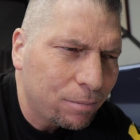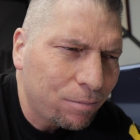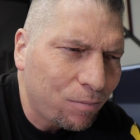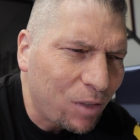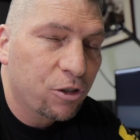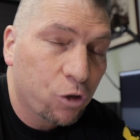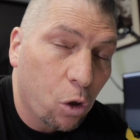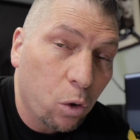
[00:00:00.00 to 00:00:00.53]

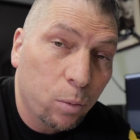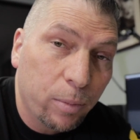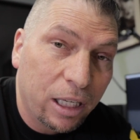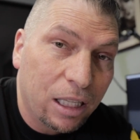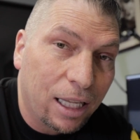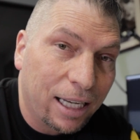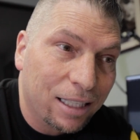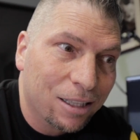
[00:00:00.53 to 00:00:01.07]
They showed
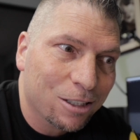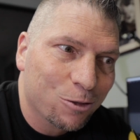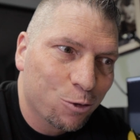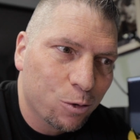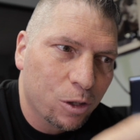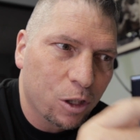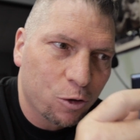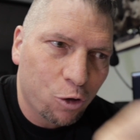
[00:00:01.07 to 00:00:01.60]
me like
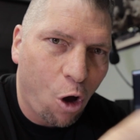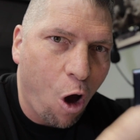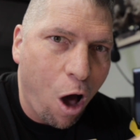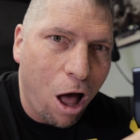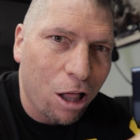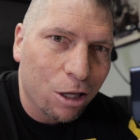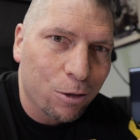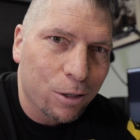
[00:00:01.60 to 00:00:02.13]
the, the
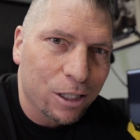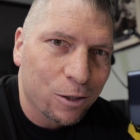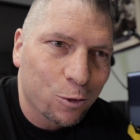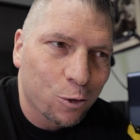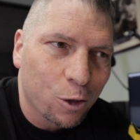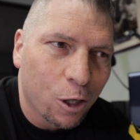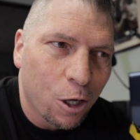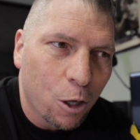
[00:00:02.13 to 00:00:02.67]

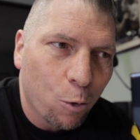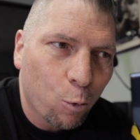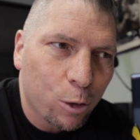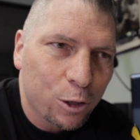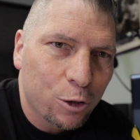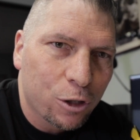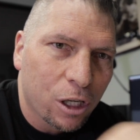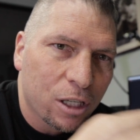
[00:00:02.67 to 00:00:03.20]
tolerance
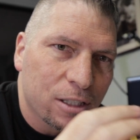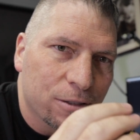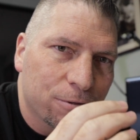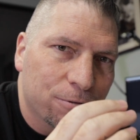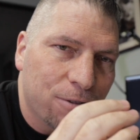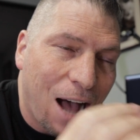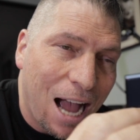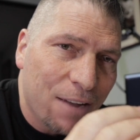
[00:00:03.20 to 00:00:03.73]
was
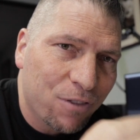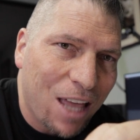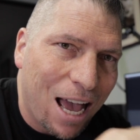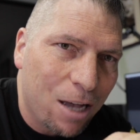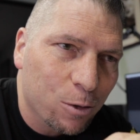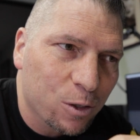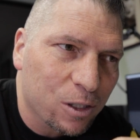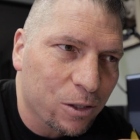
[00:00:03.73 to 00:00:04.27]
five
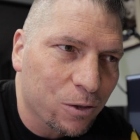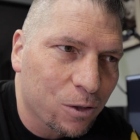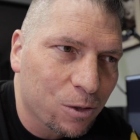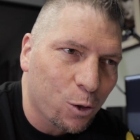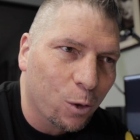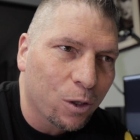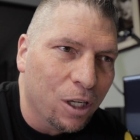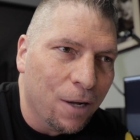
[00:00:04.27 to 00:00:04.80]
thousandths.
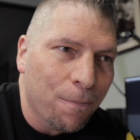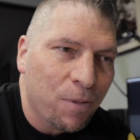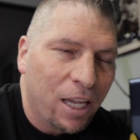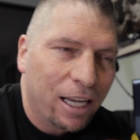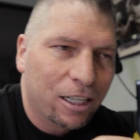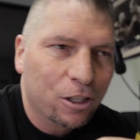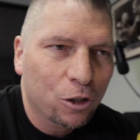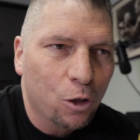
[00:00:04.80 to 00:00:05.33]
So
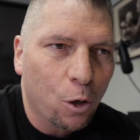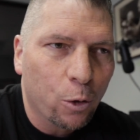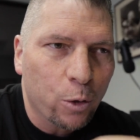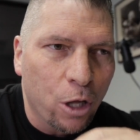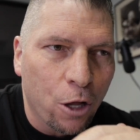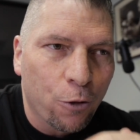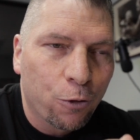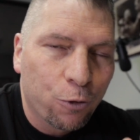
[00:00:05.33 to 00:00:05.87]
it could
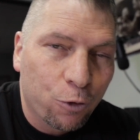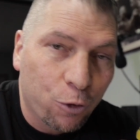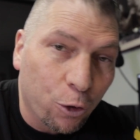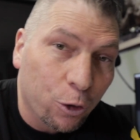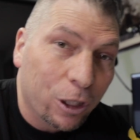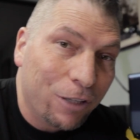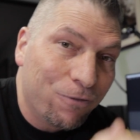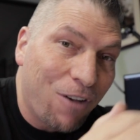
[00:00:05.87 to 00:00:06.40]
go
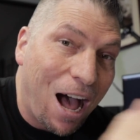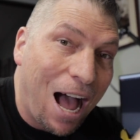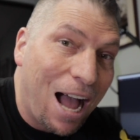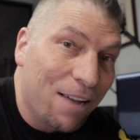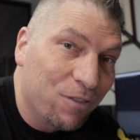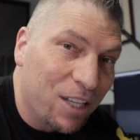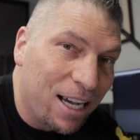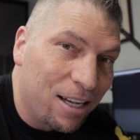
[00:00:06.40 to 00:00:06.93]

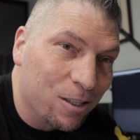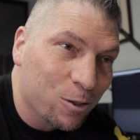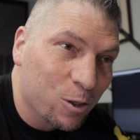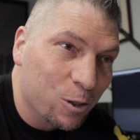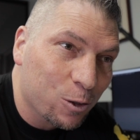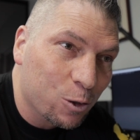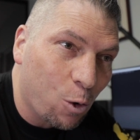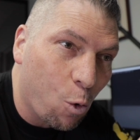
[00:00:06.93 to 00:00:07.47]
thirty-five
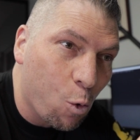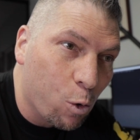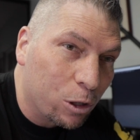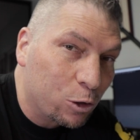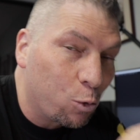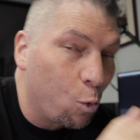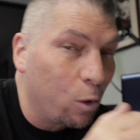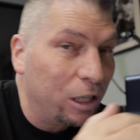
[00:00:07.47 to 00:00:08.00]
thousandths
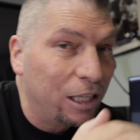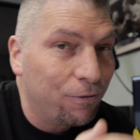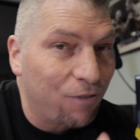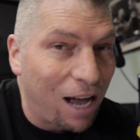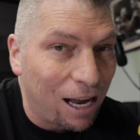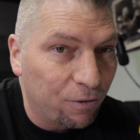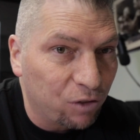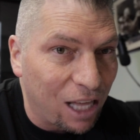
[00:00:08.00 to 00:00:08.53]
or
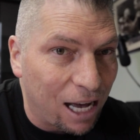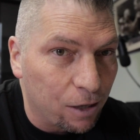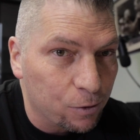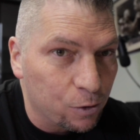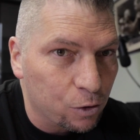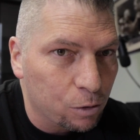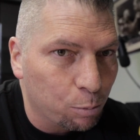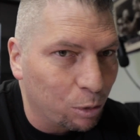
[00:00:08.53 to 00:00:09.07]
twenty-five
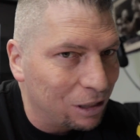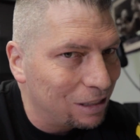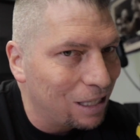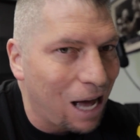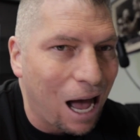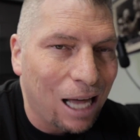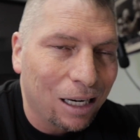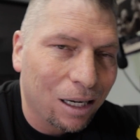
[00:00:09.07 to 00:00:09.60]
thousandths, but
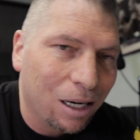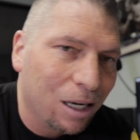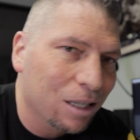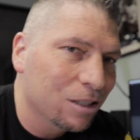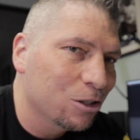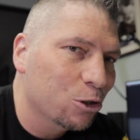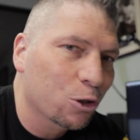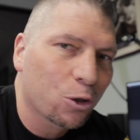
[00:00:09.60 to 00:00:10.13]
not
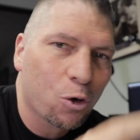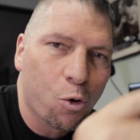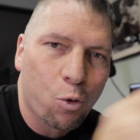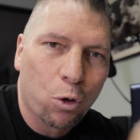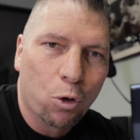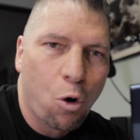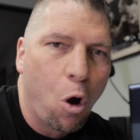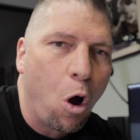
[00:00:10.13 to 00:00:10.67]
under
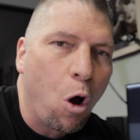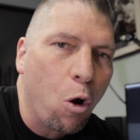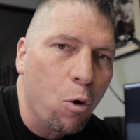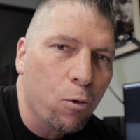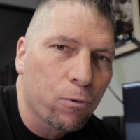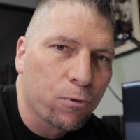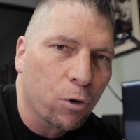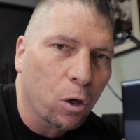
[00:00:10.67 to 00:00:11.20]
or
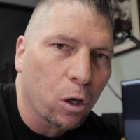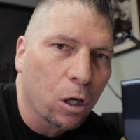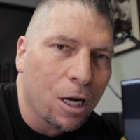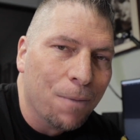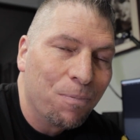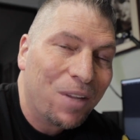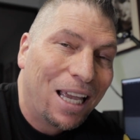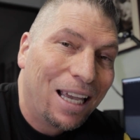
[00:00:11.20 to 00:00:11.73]
over.
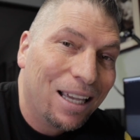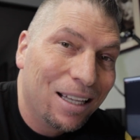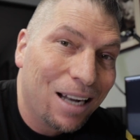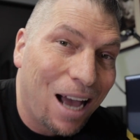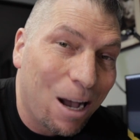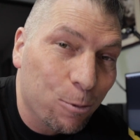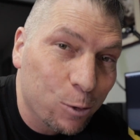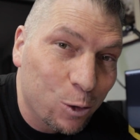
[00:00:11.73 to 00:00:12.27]

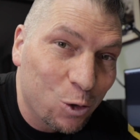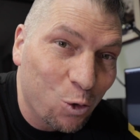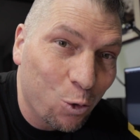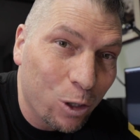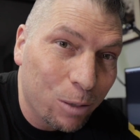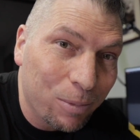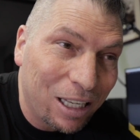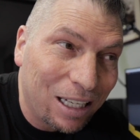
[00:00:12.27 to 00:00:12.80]
And I was
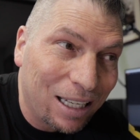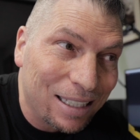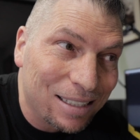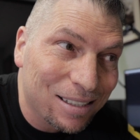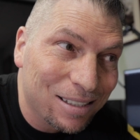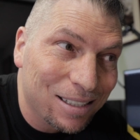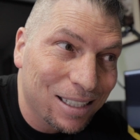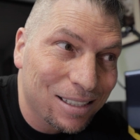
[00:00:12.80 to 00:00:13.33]
doing them at
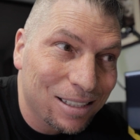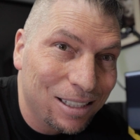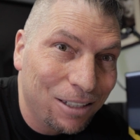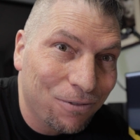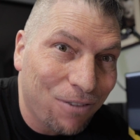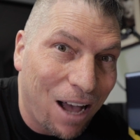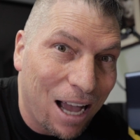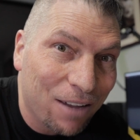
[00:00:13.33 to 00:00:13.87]
like
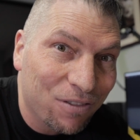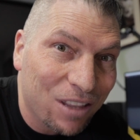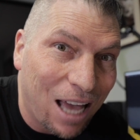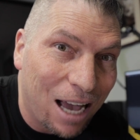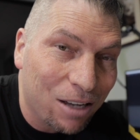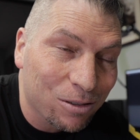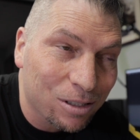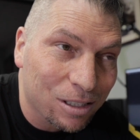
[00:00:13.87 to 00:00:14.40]
sixty-five
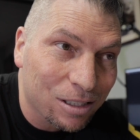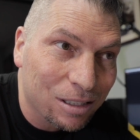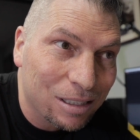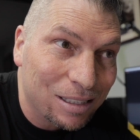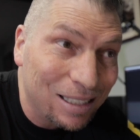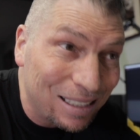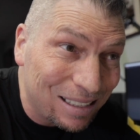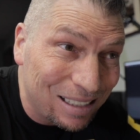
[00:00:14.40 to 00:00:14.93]
thousand,
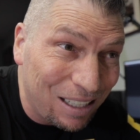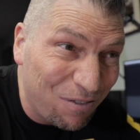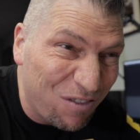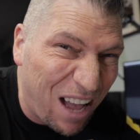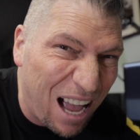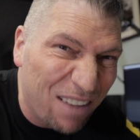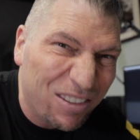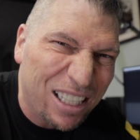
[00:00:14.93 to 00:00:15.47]

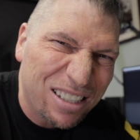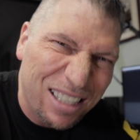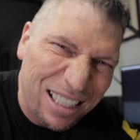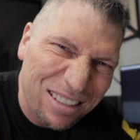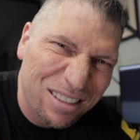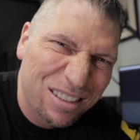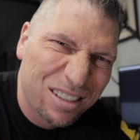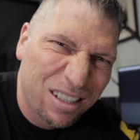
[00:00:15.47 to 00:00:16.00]
sixty-five, that's
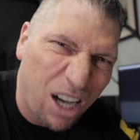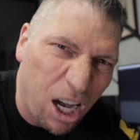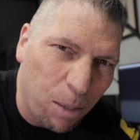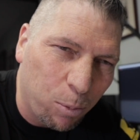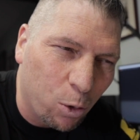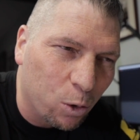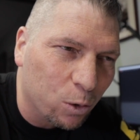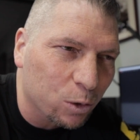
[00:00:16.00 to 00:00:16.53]
like
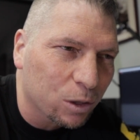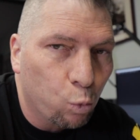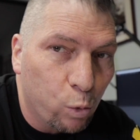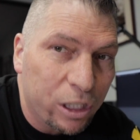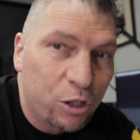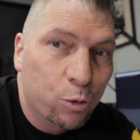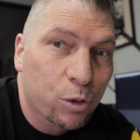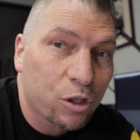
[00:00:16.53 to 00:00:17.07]
double,
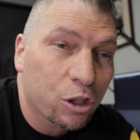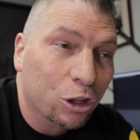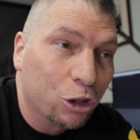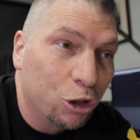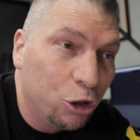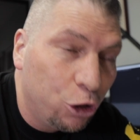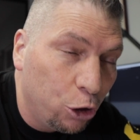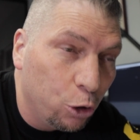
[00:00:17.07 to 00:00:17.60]
which was a
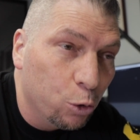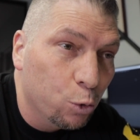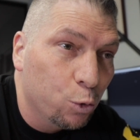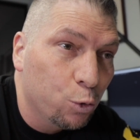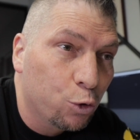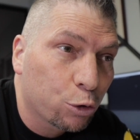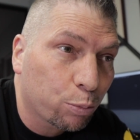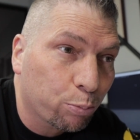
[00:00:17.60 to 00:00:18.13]

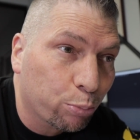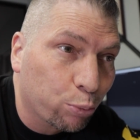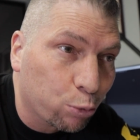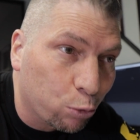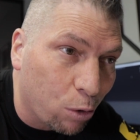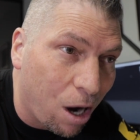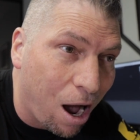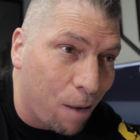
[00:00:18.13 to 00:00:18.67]
huge
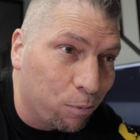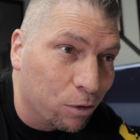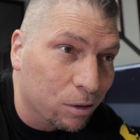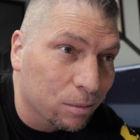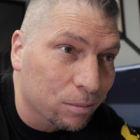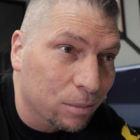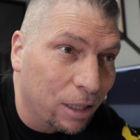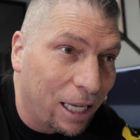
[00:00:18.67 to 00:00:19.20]

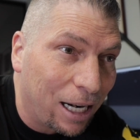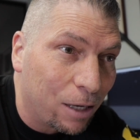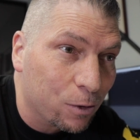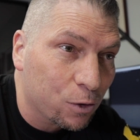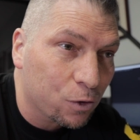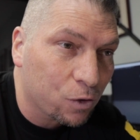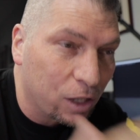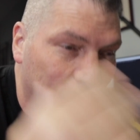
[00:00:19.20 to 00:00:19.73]
problem. And I
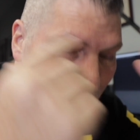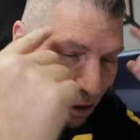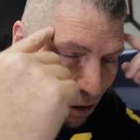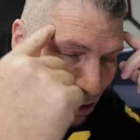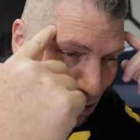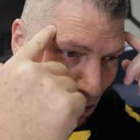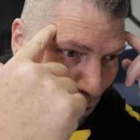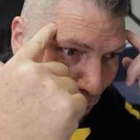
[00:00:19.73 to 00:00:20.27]
was just like,
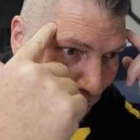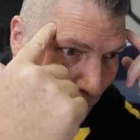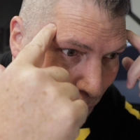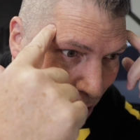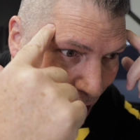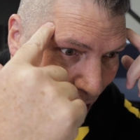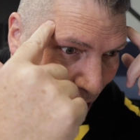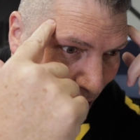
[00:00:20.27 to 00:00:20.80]
oh
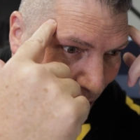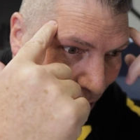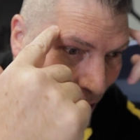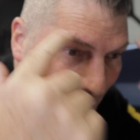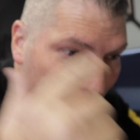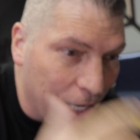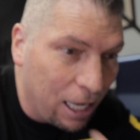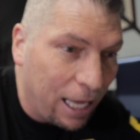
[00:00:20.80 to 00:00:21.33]
man.
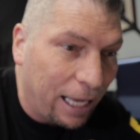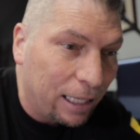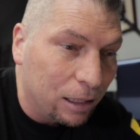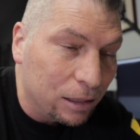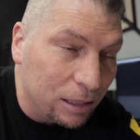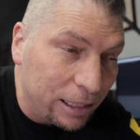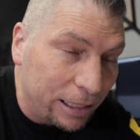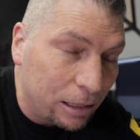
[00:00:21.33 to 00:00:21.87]

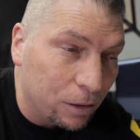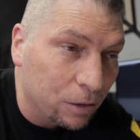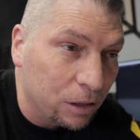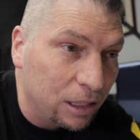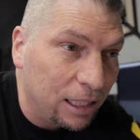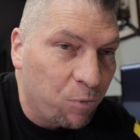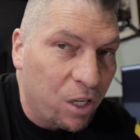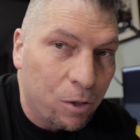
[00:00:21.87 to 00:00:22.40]
And
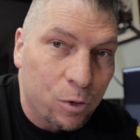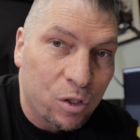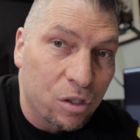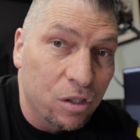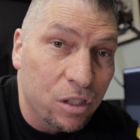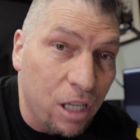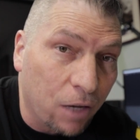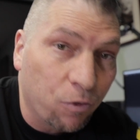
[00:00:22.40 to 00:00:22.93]
literally there's
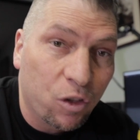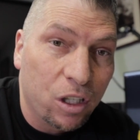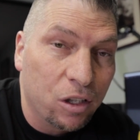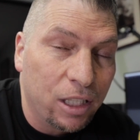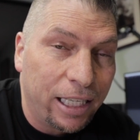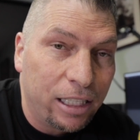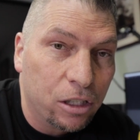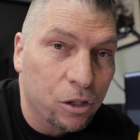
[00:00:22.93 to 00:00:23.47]

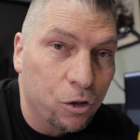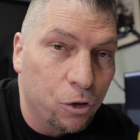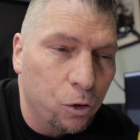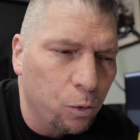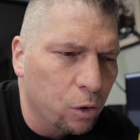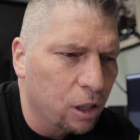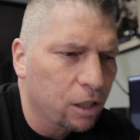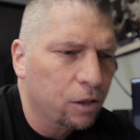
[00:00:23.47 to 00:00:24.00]
nothing they could
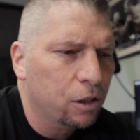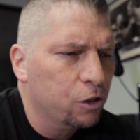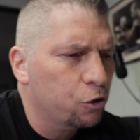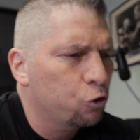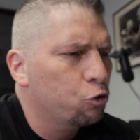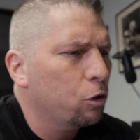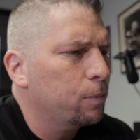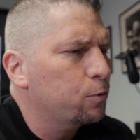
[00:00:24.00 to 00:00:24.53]
do. The, the
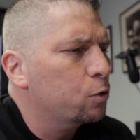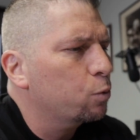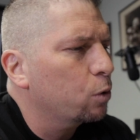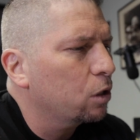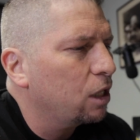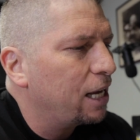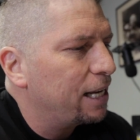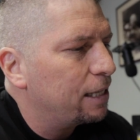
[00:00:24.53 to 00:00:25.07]
strips
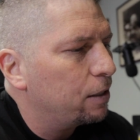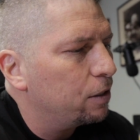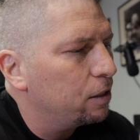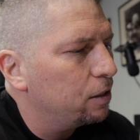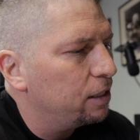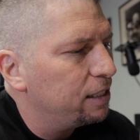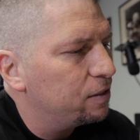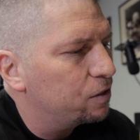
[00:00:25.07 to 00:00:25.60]
were like
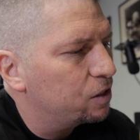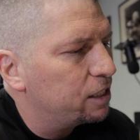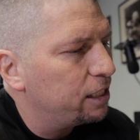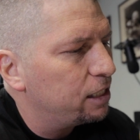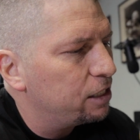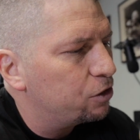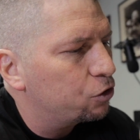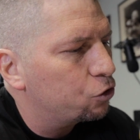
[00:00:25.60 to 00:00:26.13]
these
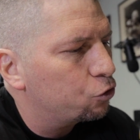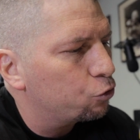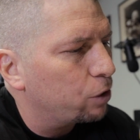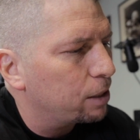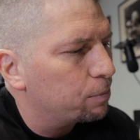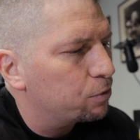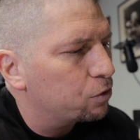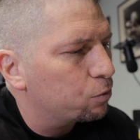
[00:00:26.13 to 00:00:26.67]
skinny
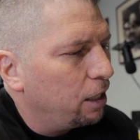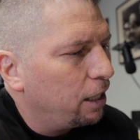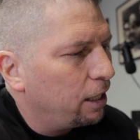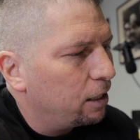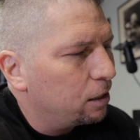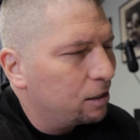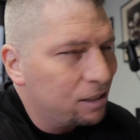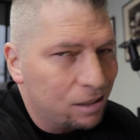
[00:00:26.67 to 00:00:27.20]
strips.
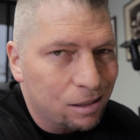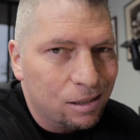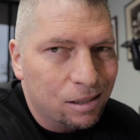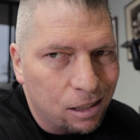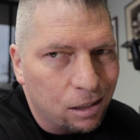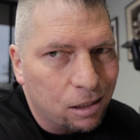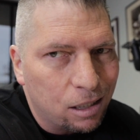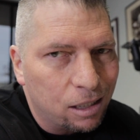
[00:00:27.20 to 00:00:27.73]
And this is
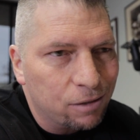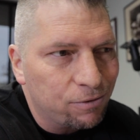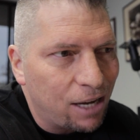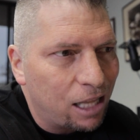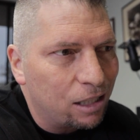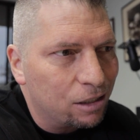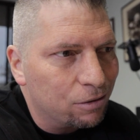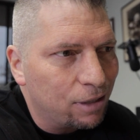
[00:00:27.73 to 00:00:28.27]
Silicon
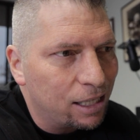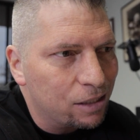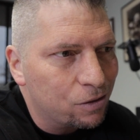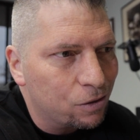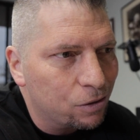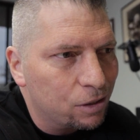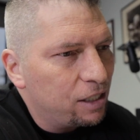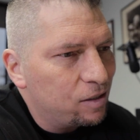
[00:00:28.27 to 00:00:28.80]
Valley, right?
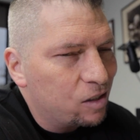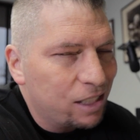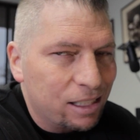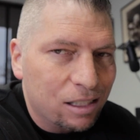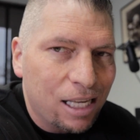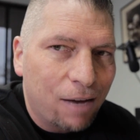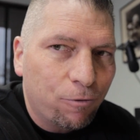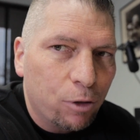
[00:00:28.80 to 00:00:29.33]
So these
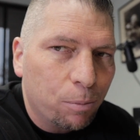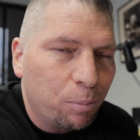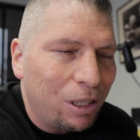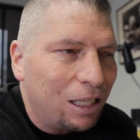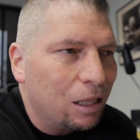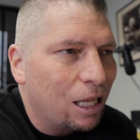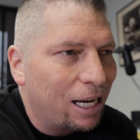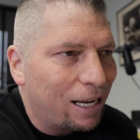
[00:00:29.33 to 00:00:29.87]
things have to
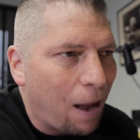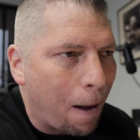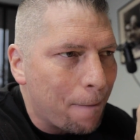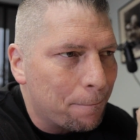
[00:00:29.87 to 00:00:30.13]
be like